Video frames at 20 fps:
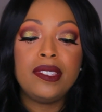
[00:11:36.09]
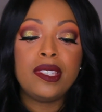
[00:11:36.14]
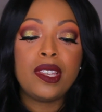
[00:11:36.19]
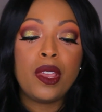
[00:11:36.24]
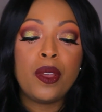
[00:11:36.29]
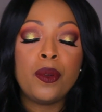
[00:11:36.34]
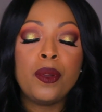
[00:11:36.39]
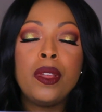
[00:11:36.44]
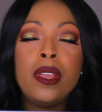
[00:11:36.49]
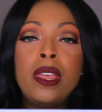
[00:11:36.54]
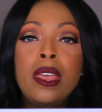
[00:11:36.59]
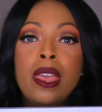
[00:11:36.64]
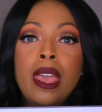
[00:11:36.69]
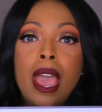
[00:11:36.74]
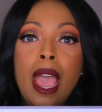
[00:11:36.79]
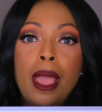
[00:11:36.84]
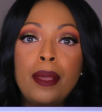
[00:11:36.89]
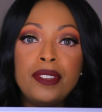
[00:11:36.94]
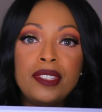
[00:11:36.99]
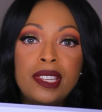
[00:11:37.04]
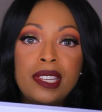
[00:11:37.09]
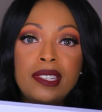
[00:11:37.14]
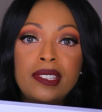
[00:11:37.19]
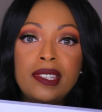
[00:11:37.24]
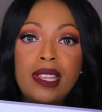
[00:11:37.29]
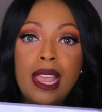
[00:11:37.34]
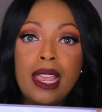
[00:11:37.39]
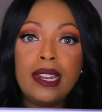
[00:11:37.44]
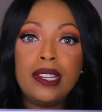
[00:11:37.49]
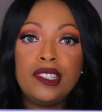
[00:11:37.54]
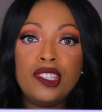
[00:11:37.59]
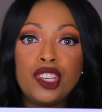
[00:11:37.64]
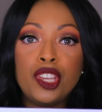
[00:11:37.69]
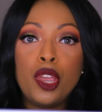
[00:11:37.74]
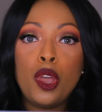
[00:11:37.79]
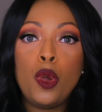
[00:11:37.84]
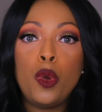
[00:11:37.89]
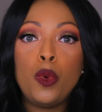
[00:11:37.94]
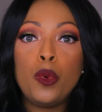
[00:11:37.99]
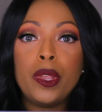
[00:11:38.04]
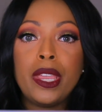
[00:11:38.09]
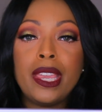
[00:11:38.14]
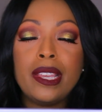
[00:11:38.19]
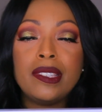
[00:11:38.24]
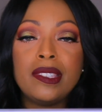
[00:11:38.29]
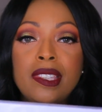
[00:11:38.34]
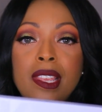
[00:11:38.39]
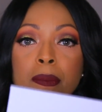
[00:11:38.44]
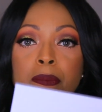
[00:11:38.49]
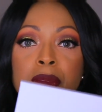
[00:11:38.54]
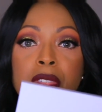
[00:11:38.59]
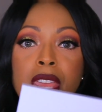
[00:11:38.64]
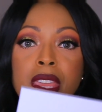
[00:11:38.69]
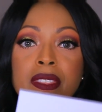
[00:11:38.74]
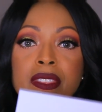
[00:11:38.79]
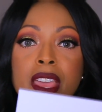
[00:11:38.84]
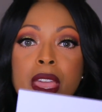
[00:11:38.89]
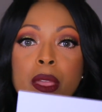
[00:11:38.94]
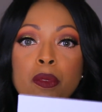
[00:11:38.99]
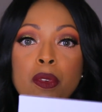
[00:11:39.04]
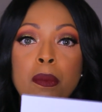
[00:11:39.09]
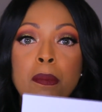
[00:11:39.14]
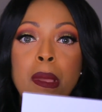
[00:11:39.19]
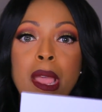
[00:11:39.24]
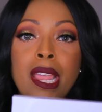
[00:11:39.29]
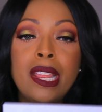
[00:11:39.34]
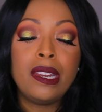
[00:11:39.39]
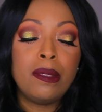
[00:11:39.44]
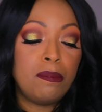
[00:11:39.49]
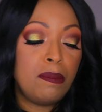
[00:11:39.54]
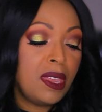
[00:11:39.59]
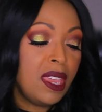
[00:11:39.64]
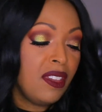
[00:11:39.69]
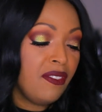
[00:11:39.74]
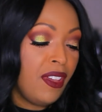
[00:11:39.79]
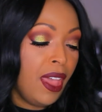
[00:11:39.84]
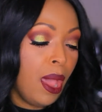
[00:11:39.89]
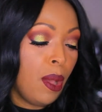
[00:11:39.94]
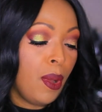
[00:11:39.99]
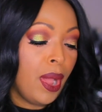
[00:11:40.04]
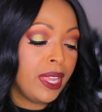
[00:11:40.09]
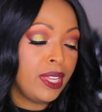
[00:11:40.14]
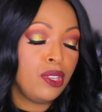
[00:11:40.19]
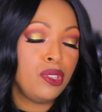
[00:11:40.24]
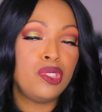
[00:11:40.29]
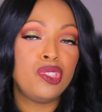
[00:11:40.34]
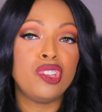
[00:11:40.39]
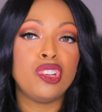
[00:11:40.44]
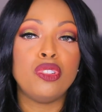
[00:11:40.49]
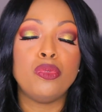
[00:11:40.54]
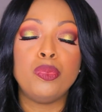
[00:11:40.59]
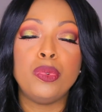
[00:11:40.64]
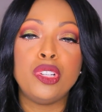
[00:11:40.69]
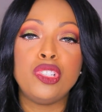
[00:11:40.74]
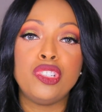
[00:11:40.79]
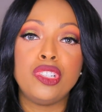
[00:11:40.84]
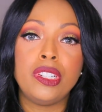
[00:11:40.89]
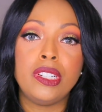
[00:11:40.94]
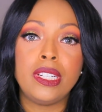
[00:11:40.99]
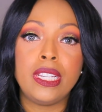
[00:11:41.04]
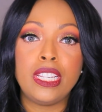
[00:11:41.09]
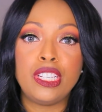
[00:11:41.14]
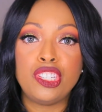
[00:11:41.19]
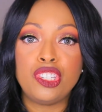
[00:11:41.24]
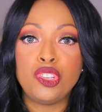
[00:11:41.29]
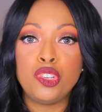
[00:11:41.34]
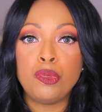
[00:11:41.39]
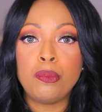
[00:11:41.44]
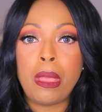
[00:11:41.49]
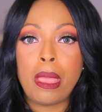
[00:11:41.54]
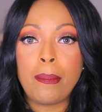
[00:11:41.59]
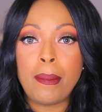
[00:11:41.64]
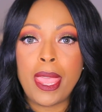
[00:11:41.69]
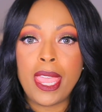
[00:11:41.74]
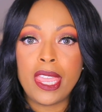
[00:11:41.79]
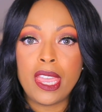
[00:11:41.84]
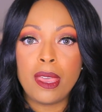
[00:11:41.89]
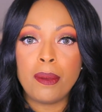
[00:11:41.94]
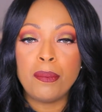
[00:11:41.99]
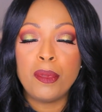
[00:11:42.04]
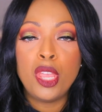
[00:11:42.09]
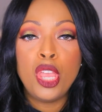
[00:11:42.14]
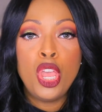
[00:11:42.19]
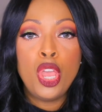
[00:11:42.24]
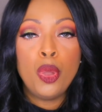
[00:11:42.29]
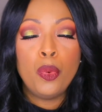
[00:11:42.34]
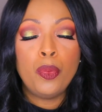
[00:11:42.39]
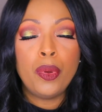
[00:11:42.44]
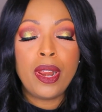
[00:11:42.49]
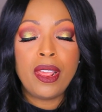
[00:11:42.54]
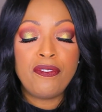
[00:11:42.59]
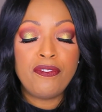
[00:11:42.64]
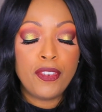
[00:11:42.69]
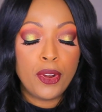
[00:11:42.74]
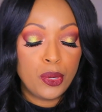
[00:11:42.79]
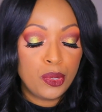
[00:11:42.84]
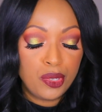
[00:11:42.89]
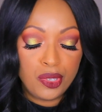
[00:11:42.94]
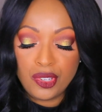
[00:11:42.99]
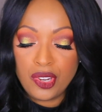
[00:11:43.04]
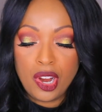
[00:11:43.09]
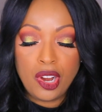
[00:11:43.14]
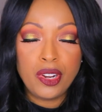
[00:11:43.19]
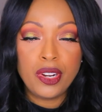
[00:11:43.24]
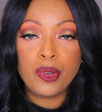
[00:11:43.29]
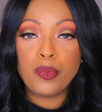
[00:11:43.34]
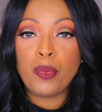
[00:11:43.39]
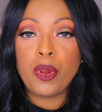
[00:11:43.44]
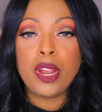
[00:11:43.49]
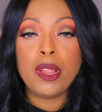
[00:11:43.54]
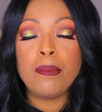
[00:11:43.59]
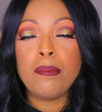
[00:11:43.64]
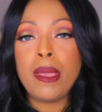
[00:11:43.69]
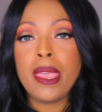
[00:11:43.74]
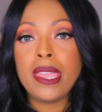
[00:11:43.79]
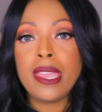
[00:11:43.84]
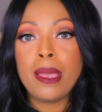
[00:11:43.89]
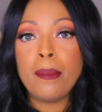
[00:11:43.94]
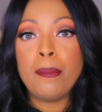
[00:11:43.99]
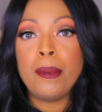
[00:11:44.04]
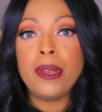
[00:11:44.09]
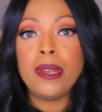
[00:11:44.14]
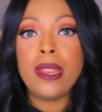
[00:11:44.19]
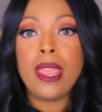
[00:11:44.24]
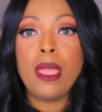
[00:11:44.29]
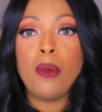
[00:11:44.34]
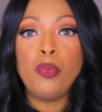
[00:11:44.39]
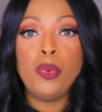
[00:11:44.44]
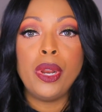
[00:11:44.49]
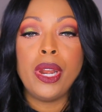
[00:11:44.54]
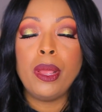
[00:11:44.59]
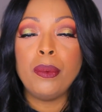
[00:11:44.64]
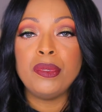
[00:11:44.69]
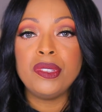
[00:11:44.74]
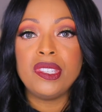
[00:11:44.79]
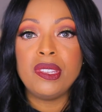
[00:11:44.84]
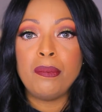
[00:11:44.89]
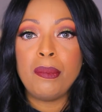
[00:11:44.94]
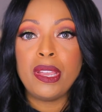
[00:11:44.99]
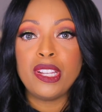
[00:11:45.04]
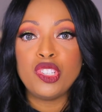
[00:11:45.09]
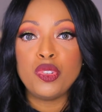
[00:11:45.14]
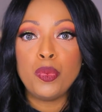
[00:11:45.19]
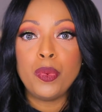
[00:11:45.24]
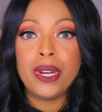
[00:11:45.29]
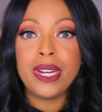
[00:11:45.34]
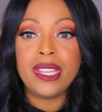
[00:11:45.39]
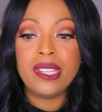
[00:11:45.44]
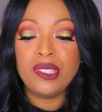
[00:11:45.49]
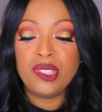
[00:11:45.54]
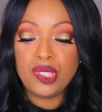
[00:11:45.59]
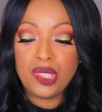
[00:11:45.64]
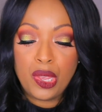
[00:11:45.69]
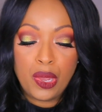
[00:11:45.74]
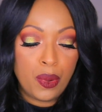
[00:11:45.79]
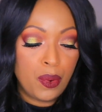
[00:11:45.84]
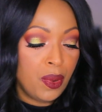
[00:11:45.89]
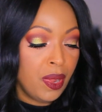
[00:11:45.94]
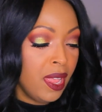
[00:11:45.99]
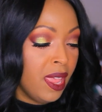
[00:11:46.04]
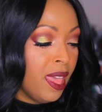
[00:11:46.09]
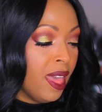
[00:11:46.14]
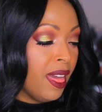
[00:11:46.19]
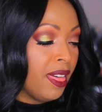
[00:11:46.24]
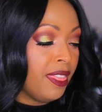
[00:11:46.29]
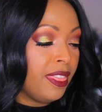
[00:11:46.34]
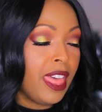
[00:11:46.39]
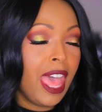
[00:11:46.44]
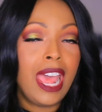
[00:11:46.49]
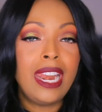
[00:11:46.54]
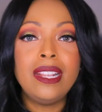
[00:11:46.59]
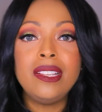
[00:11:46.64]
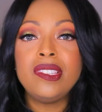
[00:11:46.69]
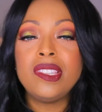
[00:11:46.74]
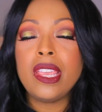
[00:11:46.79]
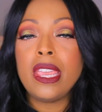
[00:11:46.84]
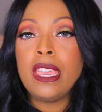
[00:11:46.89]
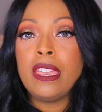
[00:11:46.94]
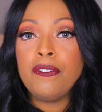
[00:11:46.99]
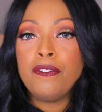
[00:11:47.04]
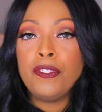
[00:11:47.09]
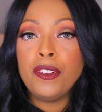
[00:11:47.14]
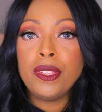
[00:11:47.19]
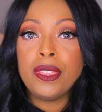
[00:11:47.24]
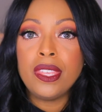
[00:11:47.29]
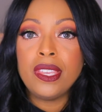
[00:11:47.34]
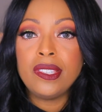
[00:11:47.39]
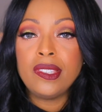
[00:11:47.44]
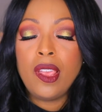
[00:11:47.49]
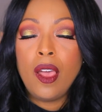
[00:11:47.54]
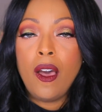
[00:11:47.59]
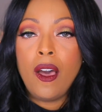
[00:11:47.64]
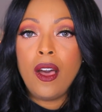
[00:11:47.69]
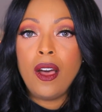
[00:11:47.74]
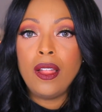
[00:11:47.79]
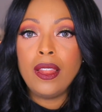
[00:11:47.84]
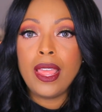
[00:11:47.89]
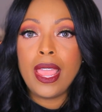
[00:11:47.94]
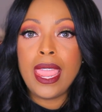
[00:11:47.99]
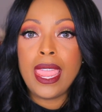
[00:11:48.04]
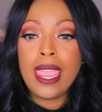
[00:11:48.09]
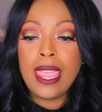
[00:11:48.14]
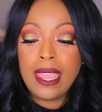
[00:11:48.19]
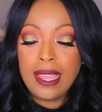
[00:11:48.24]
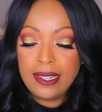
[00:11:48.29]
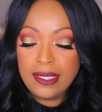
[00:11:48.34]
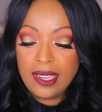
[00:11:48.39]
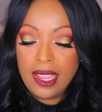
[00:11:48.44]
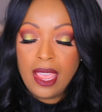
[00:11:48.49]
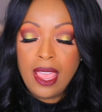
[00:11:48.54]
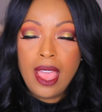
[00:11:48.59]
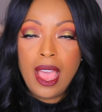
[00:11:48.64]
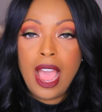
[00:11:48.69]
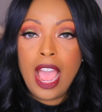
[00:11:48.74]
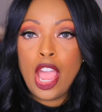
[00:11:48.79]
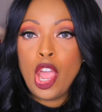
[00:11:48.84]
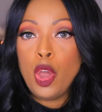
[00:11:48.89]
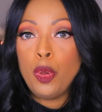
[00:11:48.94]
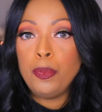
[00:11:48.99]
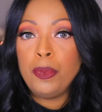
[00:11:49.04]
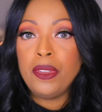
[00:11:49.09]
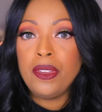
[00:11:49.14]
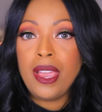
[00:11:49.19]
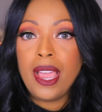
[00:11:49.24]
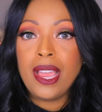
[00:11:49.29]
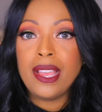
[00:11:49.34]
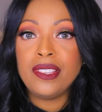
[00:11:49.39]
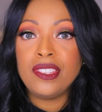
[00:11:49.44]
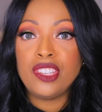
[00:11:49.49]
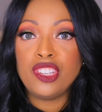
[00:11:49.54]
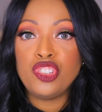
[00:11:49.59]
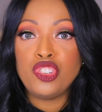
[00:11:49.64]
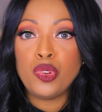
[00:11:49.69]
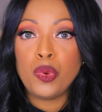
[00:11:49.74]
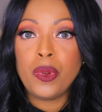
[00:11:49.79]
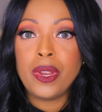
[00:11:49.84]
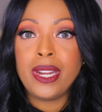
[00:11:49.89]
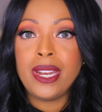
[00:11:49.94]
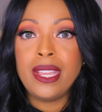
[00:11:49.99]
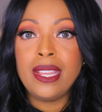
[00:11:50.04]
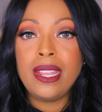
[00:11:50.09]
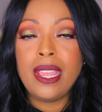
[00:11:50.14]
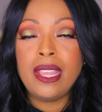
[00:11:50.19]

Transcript: So I was excited to go get something that reminded me of how I used to originally do my makeup when I first started wearing makeup and when I was in my twenties. So that is it for this haul, and I hope you guys enjoyed it.